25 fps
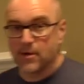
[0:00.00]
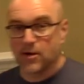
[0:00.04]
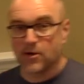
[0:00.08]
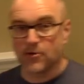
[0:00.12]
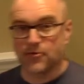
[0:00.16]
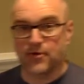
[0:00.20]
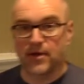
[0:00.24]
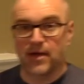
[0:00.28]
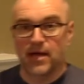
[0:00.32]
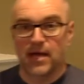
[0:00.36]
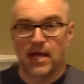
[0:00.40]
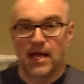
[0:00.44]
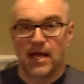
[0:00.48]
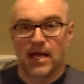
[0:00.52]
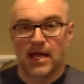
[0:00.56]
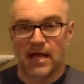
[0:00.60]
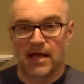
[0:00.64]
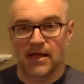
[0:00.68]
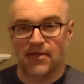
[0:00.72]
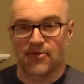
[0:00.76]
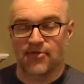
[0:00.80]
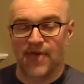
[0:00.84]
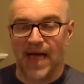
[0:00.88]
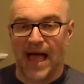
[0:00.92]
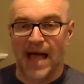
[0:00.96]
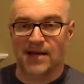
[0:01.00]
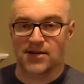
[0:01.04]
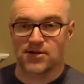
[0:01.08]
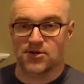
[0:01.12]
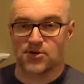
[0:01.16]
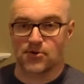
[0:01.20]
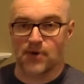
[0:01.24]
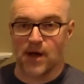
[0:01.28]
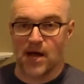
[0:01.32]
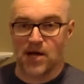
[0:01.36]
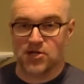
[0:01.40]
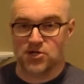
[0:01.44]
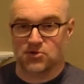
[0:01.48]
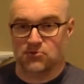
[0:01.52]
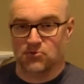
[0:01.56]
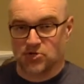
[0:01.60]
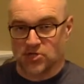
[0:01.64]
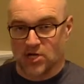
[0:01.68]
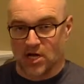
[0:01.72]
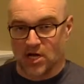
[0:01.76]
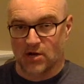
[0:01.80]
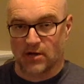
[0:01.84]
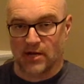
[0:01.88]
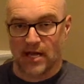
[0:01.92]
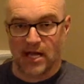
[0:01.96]
built in that direction, which
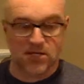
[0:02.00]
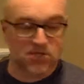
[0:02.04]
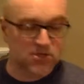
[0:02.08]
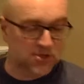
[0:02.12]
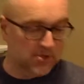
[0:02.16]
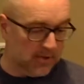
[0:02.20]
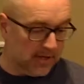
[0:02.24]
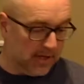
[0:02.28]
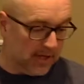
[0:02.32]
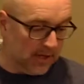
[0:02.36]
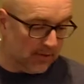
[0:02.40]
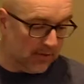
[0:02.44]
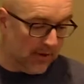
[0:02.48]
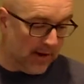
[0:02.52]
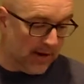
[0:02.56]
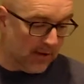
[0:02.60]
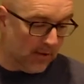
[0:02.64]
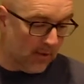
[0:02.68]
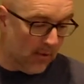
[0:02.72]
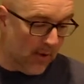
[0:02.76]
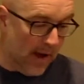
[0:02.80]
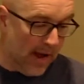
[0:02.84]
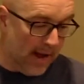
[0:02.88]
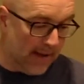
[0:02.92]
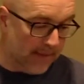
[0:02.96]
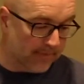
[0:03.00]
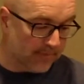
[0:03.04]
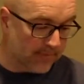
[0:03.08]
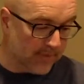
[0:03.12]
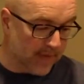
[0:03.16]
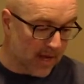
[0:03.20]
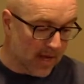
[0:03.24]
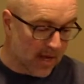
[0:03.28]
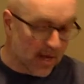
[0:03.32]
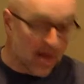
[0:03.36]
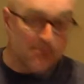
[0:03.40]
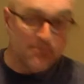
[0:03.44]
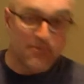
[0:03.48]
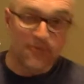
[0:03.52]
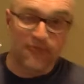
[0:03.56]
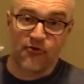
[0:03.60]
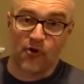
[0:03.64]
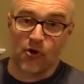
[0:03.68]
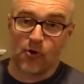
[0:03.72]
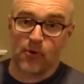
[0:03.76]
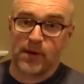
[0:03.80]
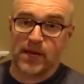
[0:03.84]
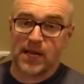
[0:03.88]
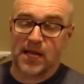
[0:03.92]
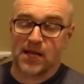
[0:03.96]
I'll get to here right away.
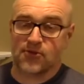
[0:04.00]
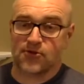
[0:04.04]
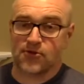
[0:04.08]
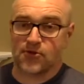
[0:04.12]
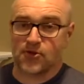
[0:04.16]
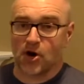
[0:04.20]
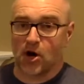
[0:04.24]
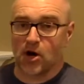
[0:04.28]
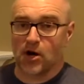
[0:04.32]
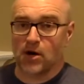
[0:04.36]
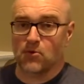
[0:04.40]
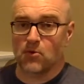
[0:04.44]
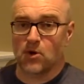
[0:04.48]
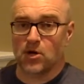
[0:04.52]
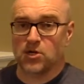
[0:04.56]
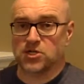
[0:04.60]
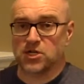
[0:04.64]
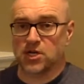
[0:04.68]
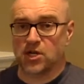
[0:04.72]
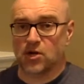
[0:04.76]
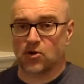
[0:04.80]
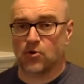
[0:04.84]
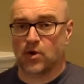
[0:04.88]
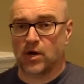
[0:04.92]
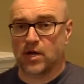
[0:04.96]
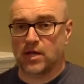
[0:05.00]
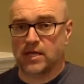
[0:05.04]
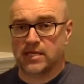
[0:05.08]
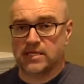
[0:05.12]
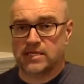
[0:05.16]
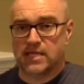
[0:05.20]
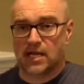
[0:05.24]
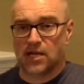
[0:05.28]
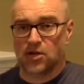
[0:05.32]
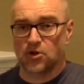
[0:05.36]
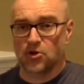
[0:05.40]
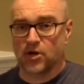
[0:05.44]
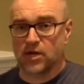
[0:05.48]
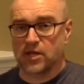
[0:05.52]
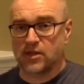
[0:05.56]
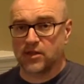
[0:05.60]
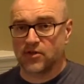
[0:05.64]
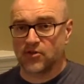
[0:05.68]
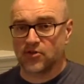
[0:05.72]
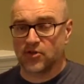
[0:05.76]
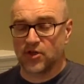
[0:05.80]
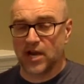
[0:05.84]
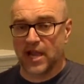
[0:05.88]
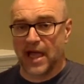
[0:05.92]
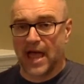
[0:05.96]
Before we get started, I want you to quickly take a look at
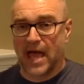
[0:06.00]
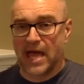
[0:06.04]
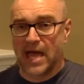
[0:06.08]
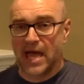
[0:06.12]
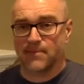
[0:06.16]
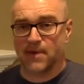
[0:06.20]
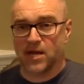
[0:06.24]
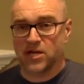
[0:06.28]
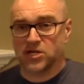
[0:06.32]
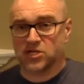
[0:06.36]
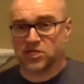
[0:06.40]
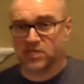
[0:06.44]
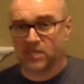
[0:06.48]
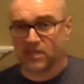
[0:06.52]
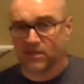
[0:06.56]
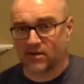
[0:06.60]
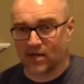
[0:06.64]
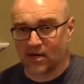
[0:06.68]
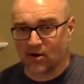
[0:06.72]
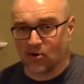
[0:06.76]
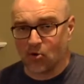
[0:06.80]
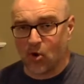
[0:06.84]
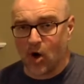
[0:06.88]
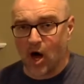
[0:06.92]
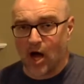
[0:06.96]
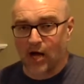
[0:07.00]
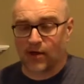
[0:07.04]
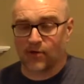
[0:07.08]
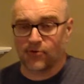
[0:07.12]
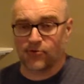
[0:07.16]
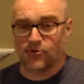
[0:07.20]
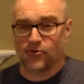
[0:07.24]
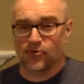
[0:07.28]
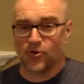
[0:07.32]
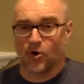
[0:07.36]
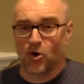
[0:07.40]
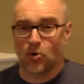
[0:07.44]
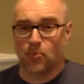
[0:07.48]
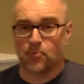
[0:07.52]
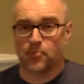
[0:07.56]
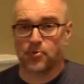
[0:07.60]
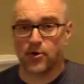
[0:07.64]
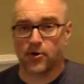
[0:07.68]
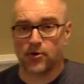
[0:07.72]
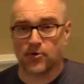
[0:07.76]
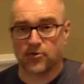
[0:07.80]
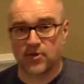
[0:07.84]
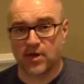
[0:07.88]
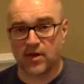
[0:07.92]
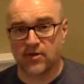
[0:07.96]
this little animation. This is going to walk you through the whole
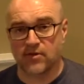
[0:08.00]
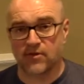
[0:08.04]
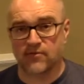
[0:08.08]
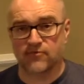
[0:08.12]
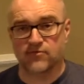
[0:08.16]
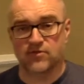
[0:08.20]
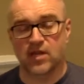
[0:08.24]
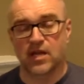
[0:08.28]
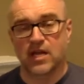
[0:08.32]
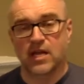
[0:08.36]
process of